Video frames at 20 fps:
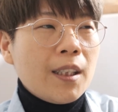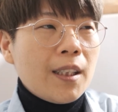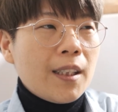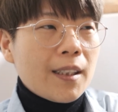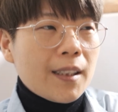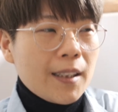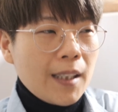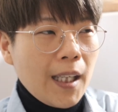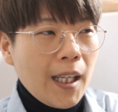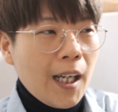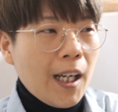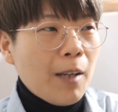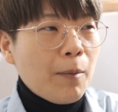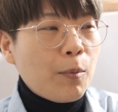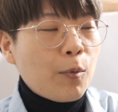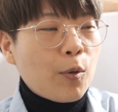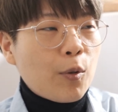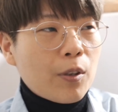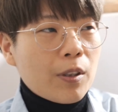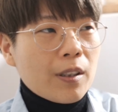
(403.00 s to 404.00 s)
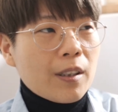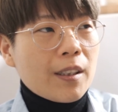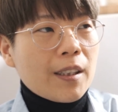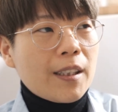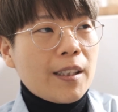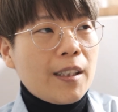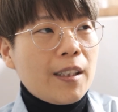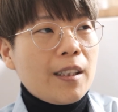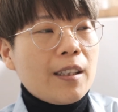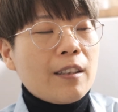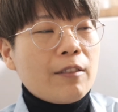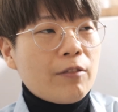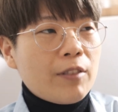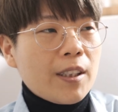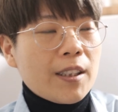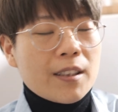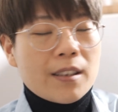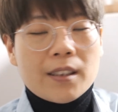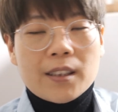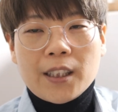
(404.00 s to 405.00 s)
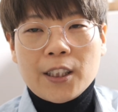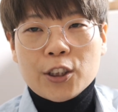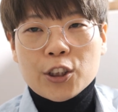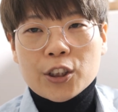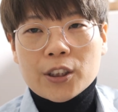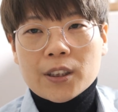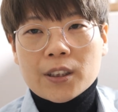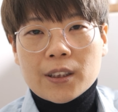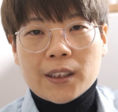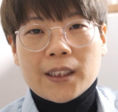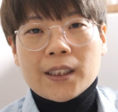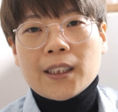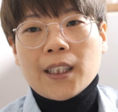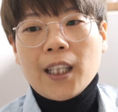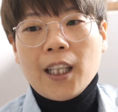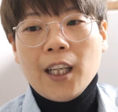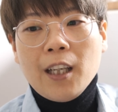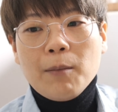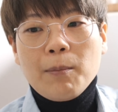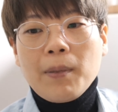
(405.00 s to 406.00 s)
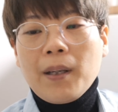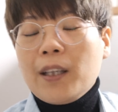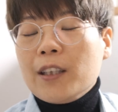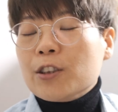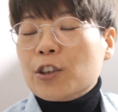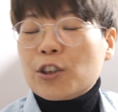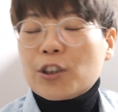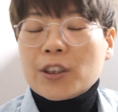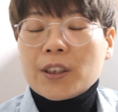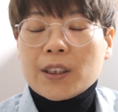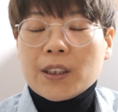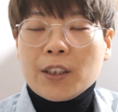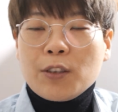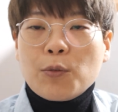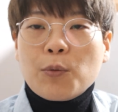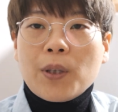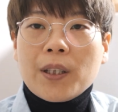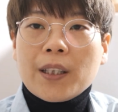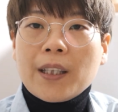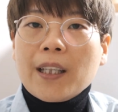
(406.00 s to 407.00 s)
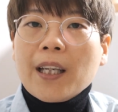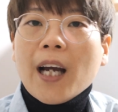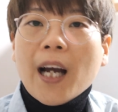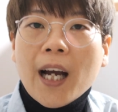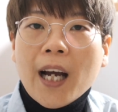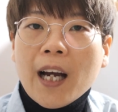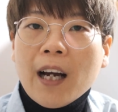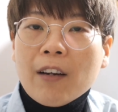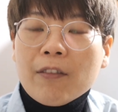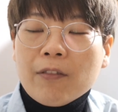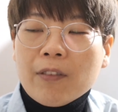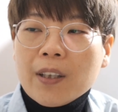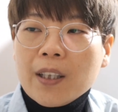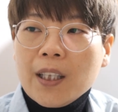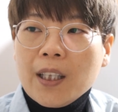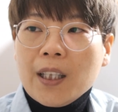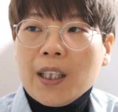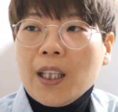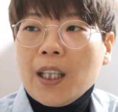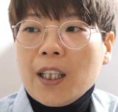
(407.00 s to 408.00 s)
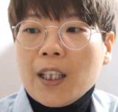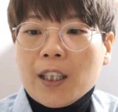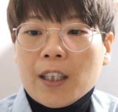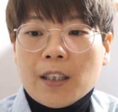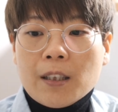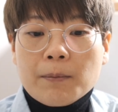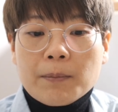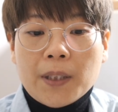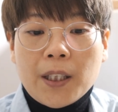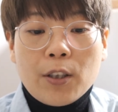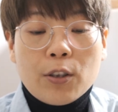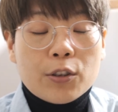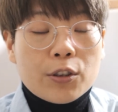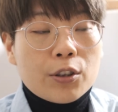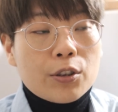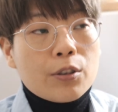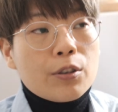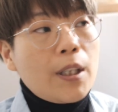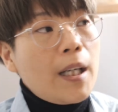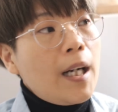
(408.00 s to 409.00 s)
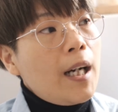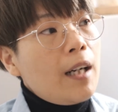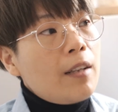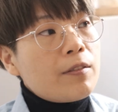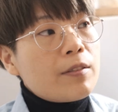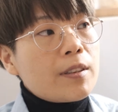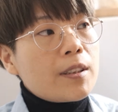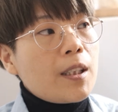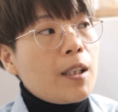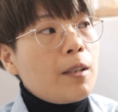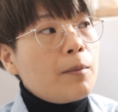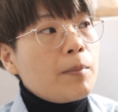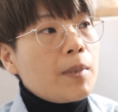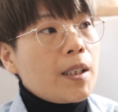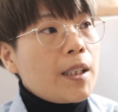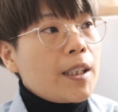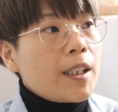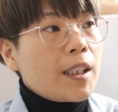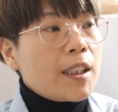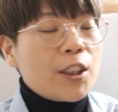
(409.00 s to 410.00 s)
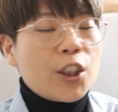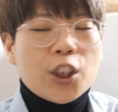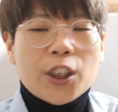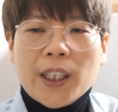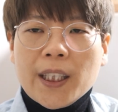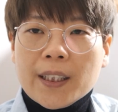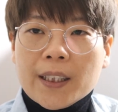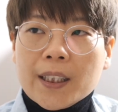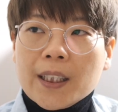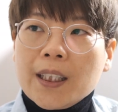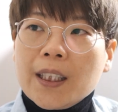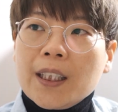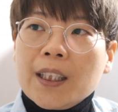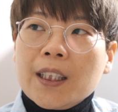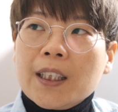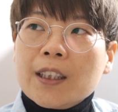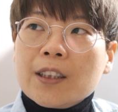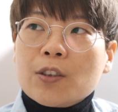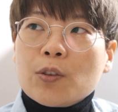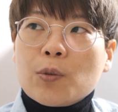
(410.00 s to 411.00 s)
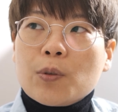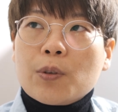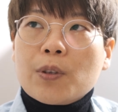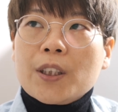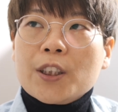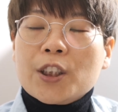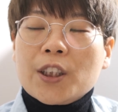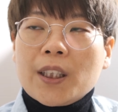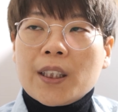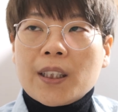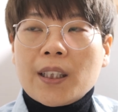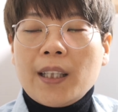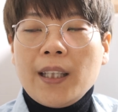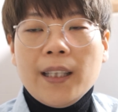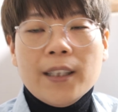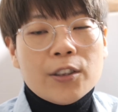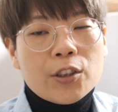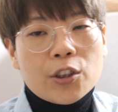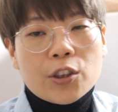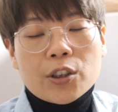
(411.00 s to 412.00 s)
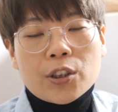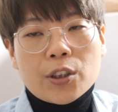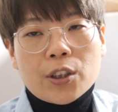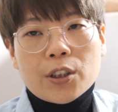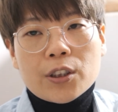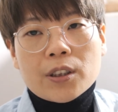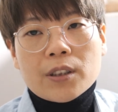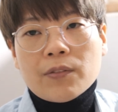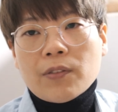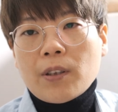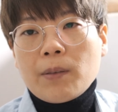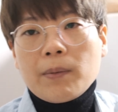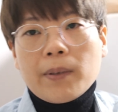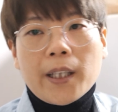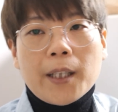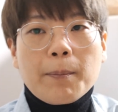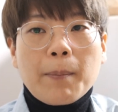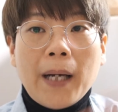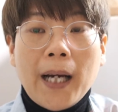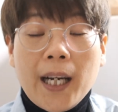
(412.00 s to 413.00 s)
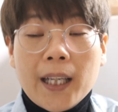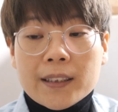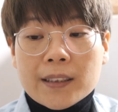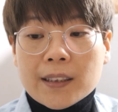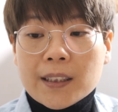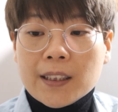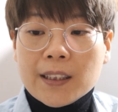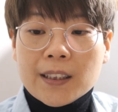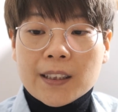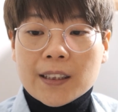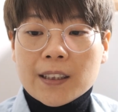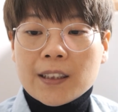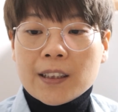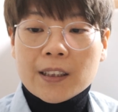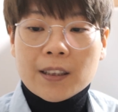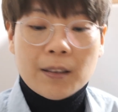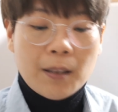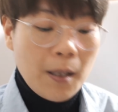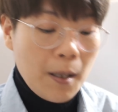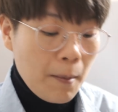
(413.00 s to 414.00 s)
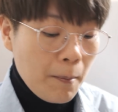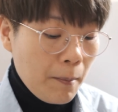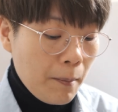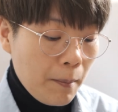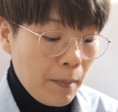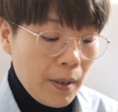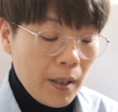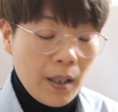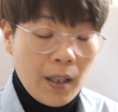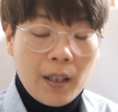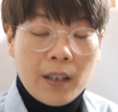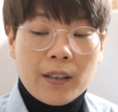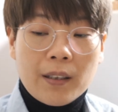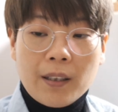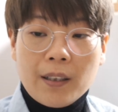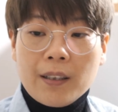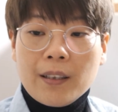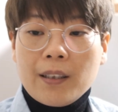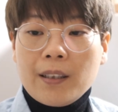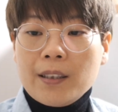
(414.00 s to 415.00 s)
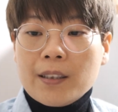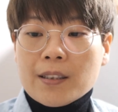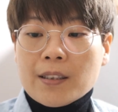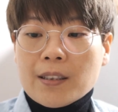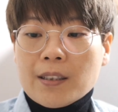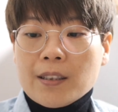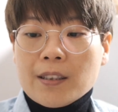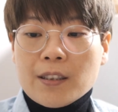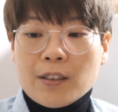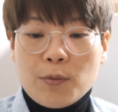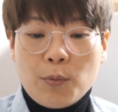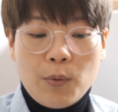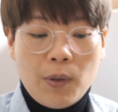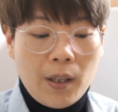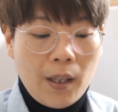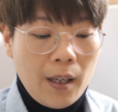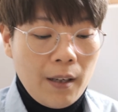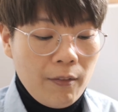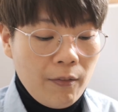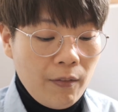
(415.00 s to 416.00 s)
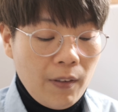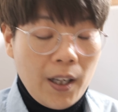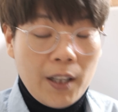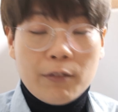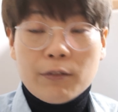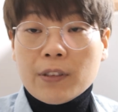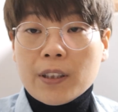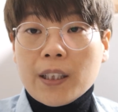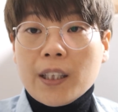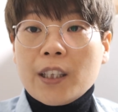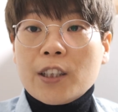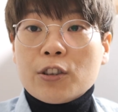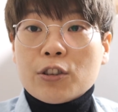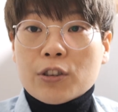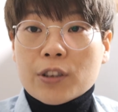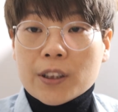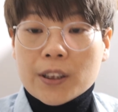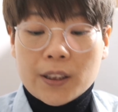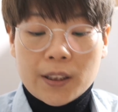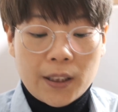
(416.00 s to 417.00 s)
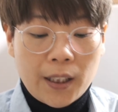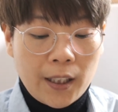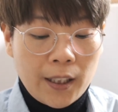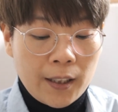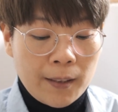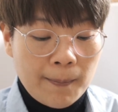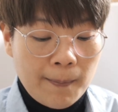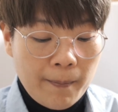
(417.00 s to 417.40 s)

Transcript: tab or the gift and stationery tab and just see what they have. They also have some like agendas or agenda inserts from like past seasons, but this is what I find really interesting.